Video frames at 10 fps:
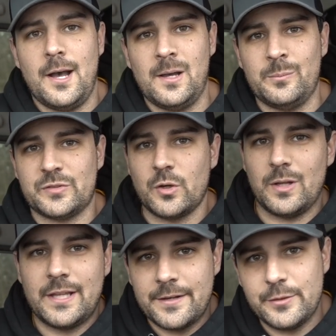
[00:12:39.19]
Um, so
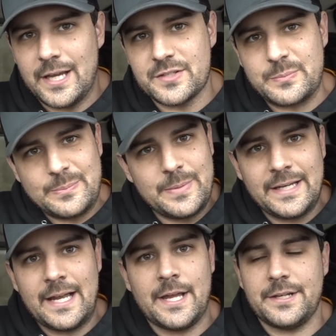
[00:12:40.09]
a lot of you guys
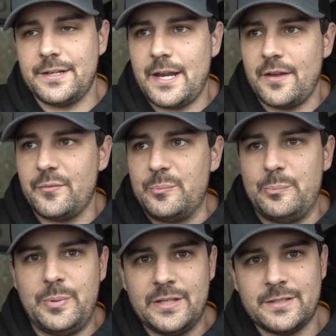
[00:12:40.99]
may not have
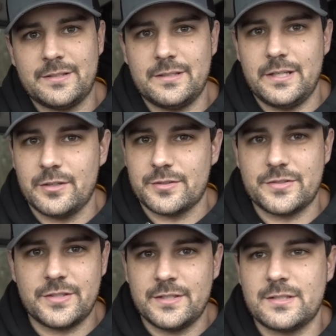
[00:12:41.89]
been here
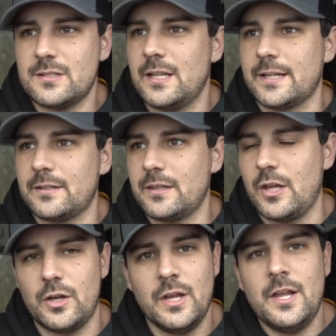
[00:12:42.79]
since like the,